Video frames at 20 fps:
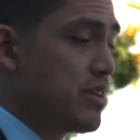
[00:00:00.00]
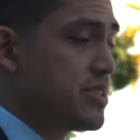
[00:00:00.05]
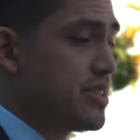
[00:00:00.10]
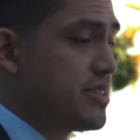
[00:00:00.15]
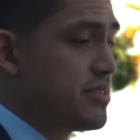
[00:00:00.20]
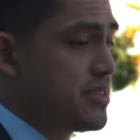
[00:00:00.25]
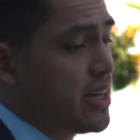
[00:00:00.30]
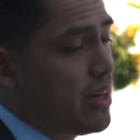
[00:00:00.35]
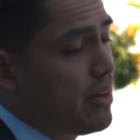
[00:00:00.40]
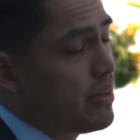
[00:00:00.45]
as
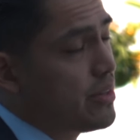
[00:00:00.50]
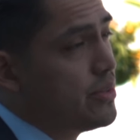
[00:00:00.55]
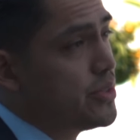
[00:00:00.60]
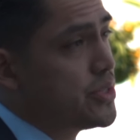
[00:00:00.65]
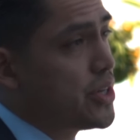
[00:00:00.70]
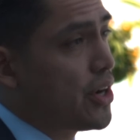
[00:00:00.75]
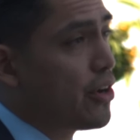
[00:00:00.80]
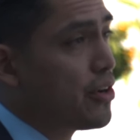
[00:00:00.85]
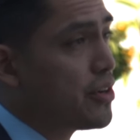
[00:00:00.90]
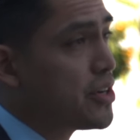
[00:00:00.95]
to tell you
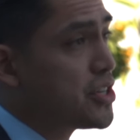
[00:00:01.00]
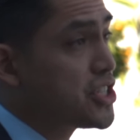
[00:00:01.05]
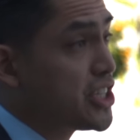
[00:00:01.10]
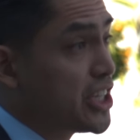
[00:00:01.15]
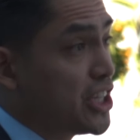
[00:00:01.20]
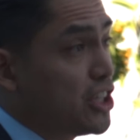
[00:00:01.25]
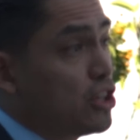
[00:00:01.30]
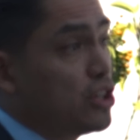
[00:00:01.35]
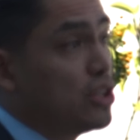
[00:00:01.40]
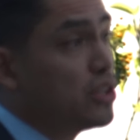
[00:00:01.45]
to
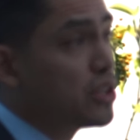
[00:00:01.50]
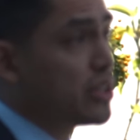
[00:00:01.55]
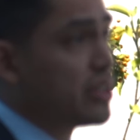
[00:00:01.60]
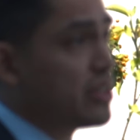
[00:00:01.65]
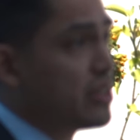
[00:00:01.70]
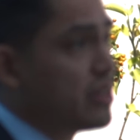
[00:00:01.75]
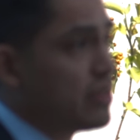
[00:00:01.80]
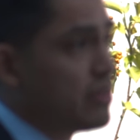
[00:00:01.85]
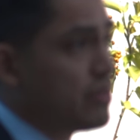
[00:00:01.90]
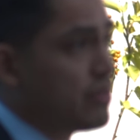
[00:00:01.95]
earnestly look
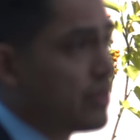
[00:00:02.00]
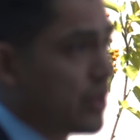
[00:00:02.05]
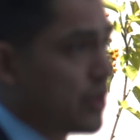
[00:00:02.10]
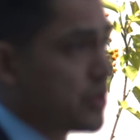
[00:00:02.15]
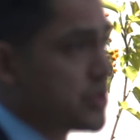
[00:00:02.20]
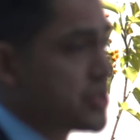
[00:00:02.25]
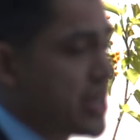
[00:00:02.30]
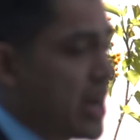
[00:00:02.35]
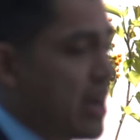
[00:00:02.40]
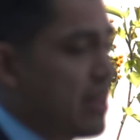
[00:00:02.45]
for
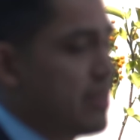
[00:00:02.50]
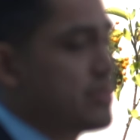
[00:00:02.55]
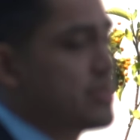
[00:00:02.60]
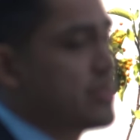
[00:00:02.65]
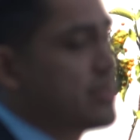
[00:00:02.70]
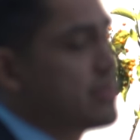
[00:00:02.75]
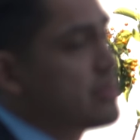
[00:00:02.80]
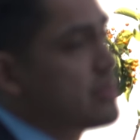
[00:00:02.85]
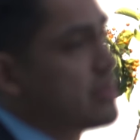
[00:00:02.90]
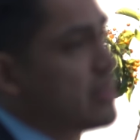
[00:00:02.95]
those
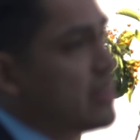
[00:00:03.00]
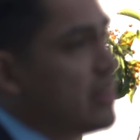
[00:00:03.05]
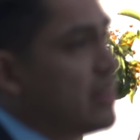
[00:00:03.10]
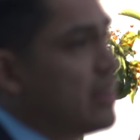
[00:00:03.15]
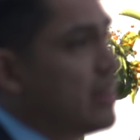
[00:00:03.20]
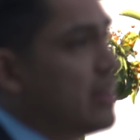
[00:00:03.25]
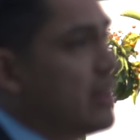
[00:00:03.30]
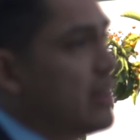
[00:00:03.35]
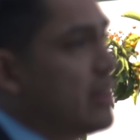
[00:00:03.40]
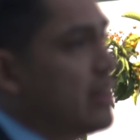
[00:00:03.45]
challenges
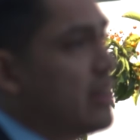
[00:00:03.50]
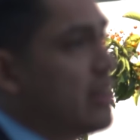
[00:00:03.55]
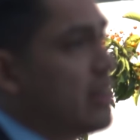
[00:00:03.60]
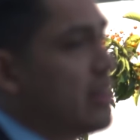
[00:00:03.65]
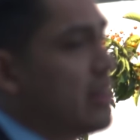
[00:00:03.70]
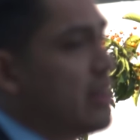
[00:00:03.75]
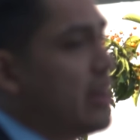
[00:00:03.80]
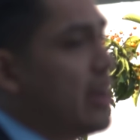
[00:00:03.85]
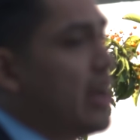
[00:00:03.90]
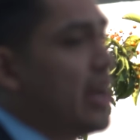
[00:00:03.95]

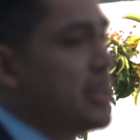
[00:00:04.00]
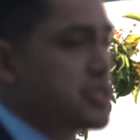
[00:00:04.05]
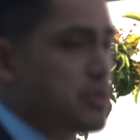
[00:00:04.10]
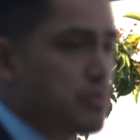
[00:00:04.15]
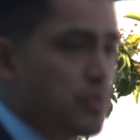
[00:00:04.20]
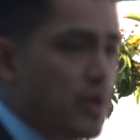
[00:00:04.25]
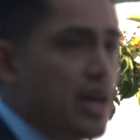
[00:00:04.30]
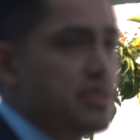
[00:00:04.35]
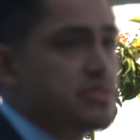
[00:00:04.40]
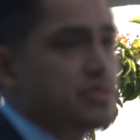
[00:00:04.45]
and
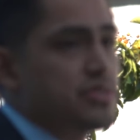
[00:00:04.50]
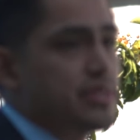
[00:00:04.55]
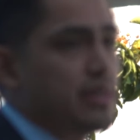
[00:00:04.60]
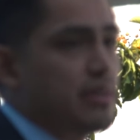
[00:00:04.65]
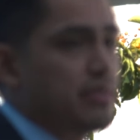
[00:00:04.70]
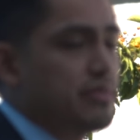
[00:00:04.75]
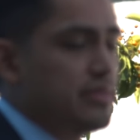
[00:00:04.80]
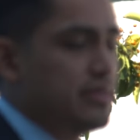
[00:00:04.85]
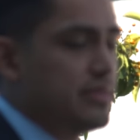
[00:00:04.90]
surprise yourself.